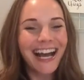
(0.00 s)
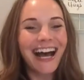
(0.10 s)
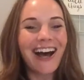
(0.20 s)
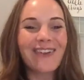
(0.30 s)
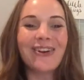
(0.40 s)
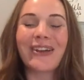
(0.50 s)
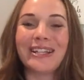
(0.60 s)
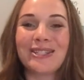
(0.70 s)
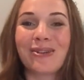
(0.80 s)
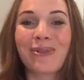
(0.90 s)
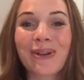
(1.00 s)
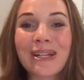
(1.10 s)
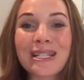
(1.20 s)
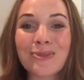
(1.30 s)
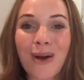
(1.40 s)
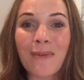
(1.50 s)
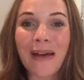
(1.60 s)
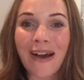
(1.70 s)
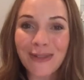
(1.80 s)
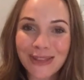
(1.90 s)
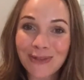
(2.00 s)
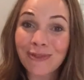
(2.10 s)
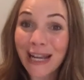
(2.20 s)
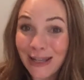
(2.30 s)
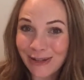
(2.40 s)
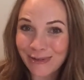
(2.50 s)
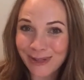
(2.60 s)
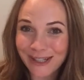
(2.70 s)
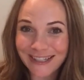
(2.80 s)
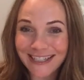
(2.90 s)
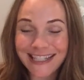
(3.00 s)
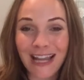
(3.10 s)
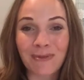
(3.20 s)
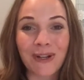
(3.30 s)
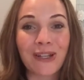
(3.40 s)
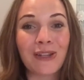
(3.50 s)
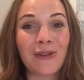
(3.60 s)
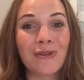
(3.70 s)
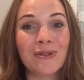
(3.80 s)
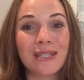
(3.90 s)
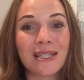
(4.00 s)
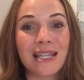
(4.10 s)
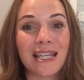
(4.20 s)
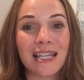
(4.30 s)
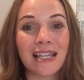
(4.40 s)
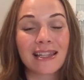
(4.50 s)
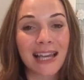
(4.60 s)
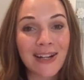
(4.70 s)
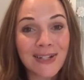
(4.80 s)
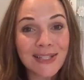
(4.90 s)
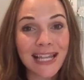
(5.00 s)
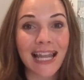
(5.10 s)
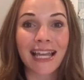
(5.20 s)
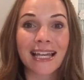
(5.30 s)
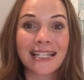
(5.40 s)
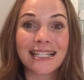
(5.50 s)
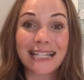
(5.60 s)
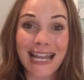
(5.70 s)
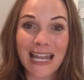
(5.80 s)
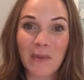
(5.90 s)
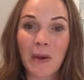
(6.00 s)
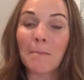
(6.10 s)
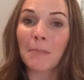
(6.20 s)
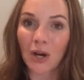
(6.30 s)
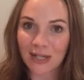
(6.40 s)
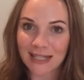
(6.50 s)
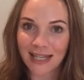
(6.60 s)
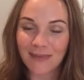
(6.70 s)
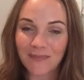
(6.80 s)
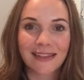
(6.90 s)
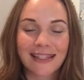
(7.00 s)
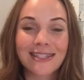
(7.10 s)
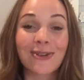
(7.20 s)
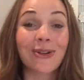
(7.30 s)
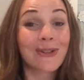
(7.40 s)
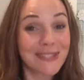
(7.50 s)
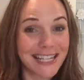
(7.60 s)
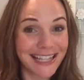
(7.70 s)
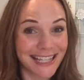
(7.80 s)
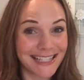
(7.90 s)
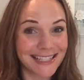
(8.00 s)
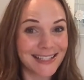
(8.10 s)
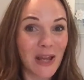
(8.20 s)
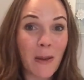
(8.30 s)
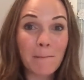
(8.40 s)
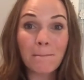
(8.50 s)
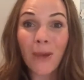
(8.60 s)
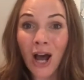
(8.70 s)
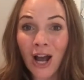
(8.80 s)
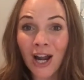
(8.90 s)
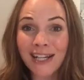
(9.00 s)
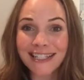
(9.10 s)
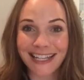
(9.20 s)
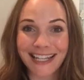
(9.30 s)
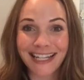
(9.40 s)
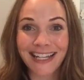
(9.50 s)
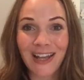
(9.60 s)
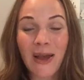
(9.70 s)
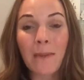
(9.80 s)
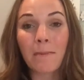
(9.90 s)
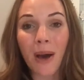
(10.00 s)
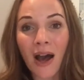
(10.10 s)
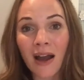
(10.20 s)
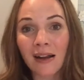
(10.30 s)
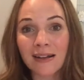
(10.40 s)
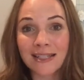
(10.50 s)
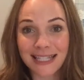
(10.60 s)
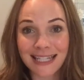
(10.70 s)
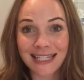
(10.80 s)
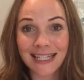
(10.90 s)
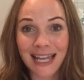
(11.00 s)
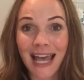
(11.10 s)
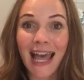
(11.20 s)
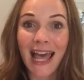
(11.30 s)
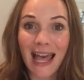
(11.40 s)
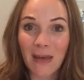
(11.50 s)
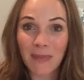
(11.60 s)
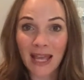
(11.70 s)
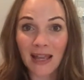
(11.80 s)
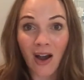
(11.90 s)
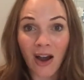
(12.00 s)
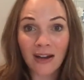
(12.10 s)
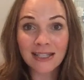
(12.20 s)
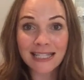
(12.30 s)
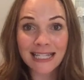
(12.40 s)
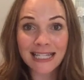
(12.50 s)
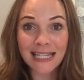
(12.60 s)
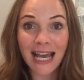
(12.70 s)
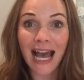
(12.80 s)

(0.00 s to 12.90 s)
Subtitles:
Okay, so we're going to swap out the regular words and we're going to use the letters and name Martin. So it goes like this. Martin, Martin, M-A-R-T-I-N.